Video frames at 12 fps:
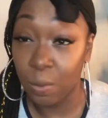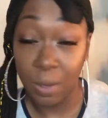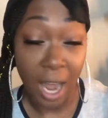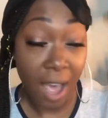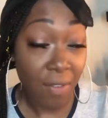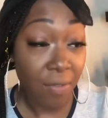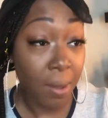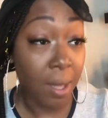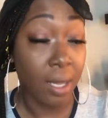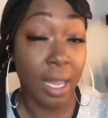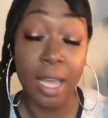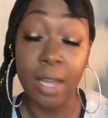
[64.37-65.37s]
what I
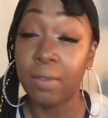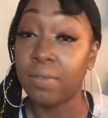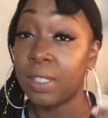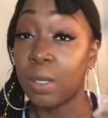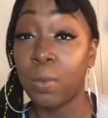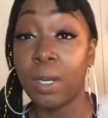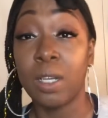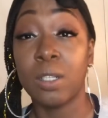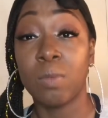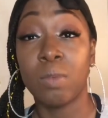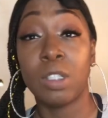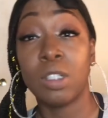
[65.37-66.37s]
feel. That if someone else
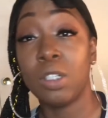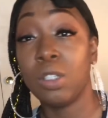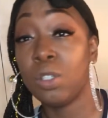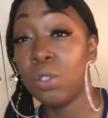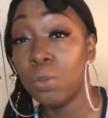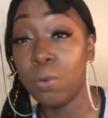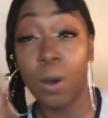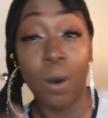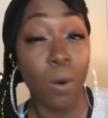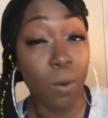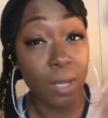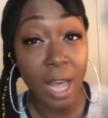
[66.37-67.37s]
wants to do a
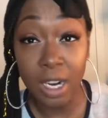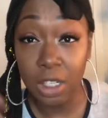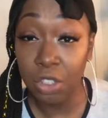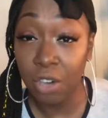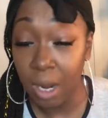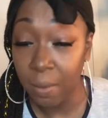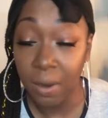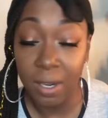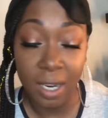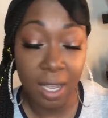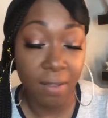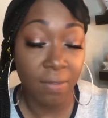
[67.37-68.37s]
whole lot of drama on
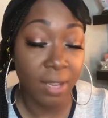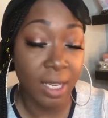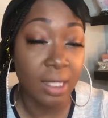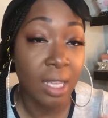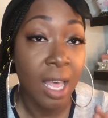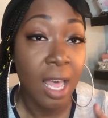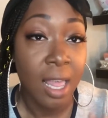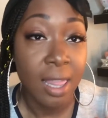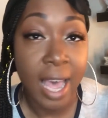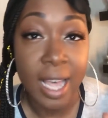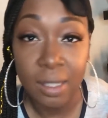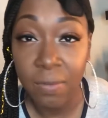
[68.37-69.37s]
their face,
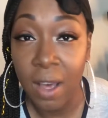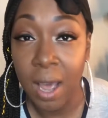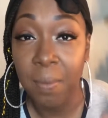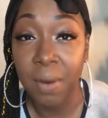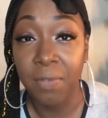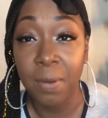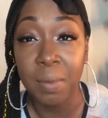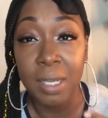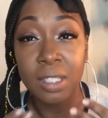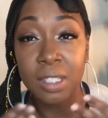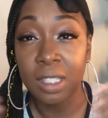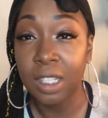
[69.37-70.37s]
that's fine. But for me,
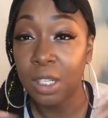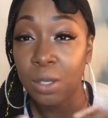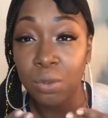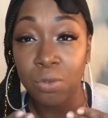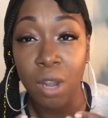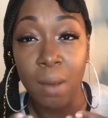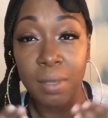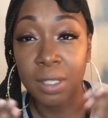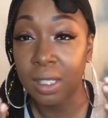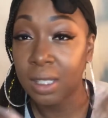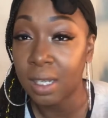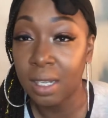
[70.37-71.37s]
just a little drama,
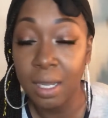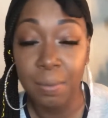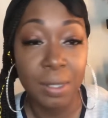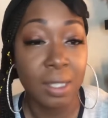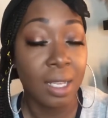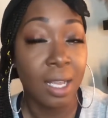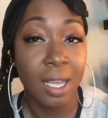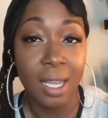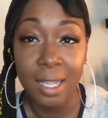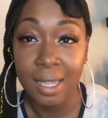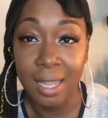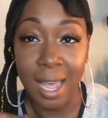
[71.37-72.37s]
just the lips,
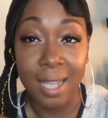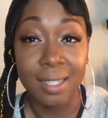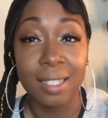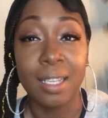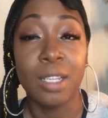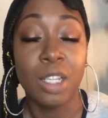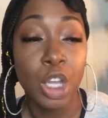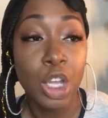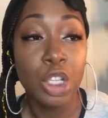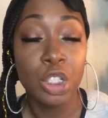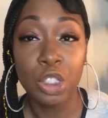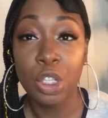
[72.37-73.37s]
that's it.
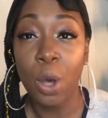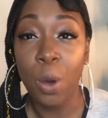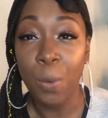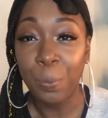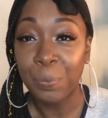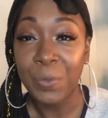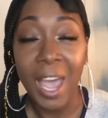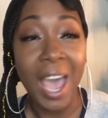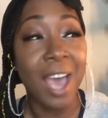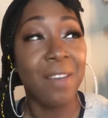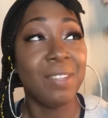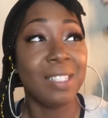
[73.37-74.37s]
So I
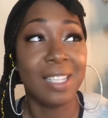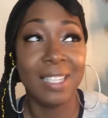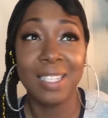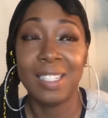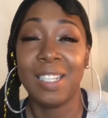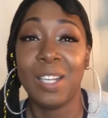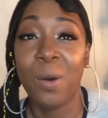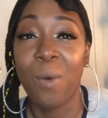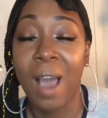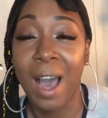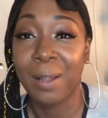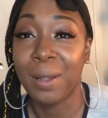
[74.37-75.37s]
haven't done this in a
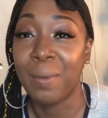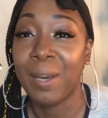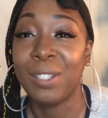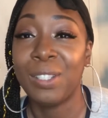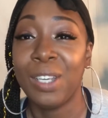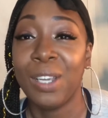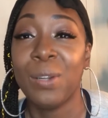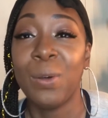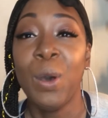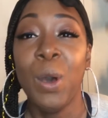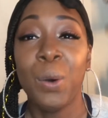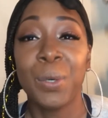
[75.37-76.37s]
while on my channel,
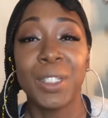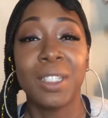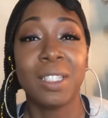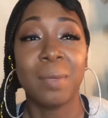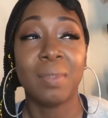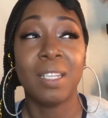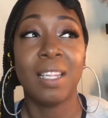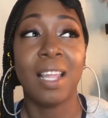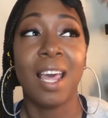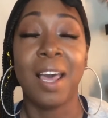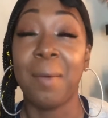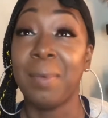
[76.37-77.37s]
which is something
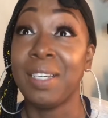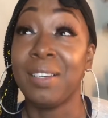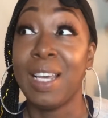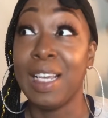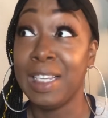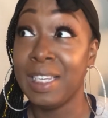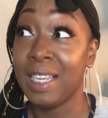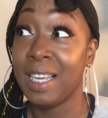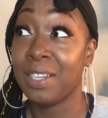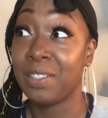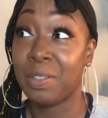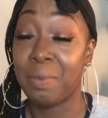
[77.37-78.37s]
that, I mean, in
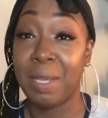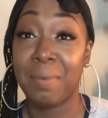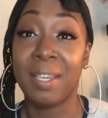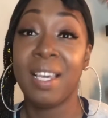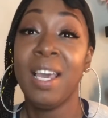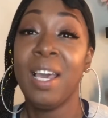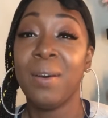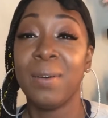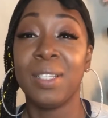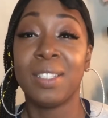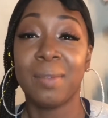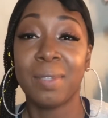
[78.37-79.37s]
years maybe, which
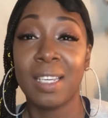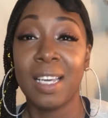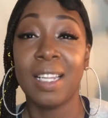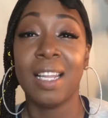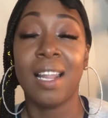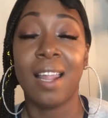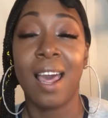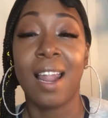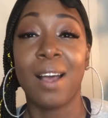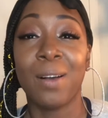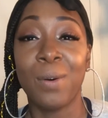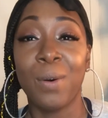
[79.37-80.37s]
is something
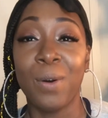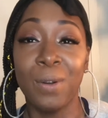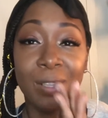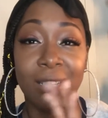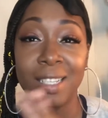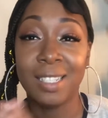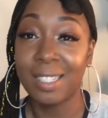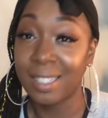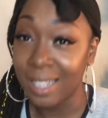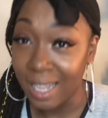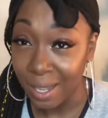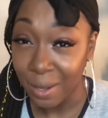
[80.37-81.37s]
that I call the
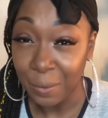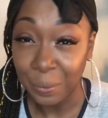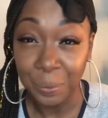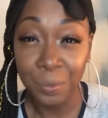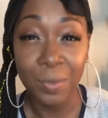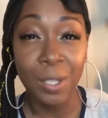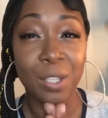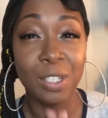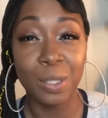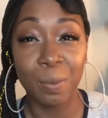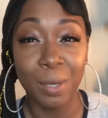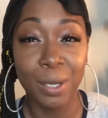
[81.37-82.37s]
steal, the
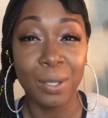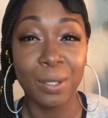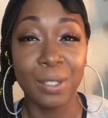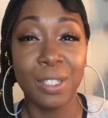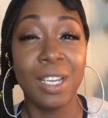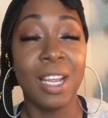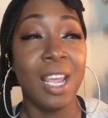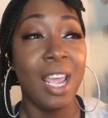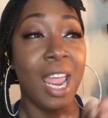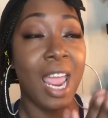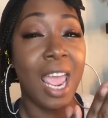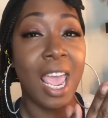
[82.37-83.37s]
splurge,
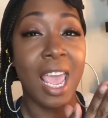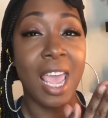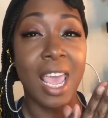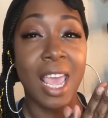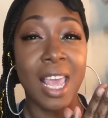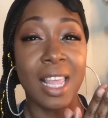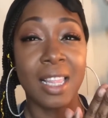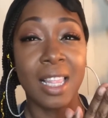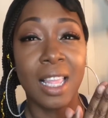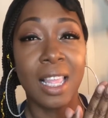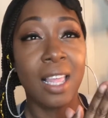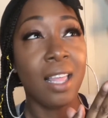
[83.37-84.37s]
and
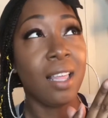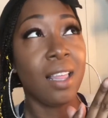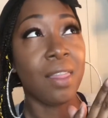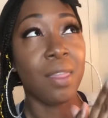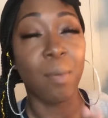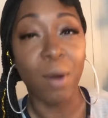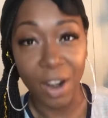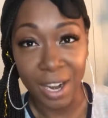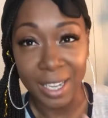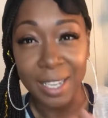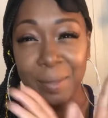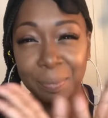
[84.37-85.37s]
the
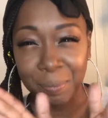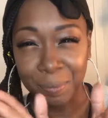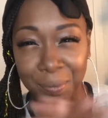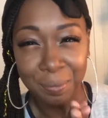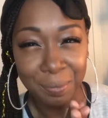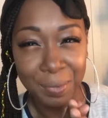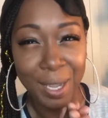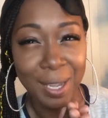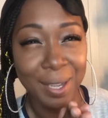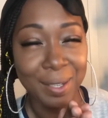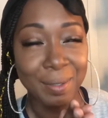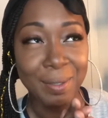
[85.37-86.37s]
bargain. Yeah,
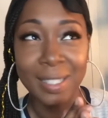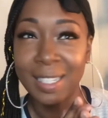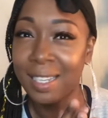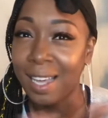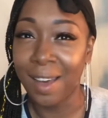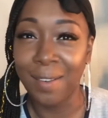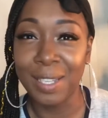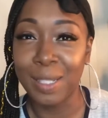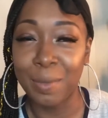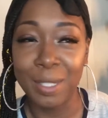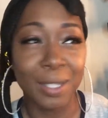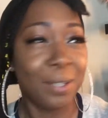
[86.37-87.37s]
see, it's
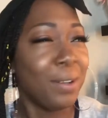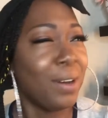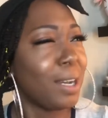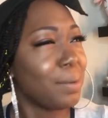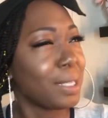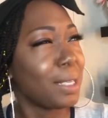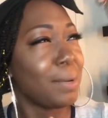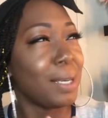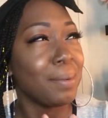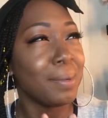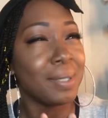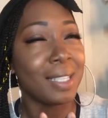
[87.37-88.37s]
been so long, I was like, wait,
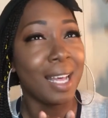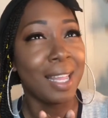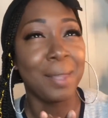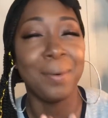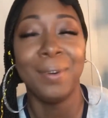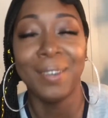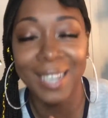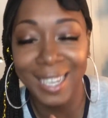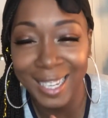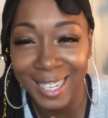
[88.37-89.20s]
what was the other one?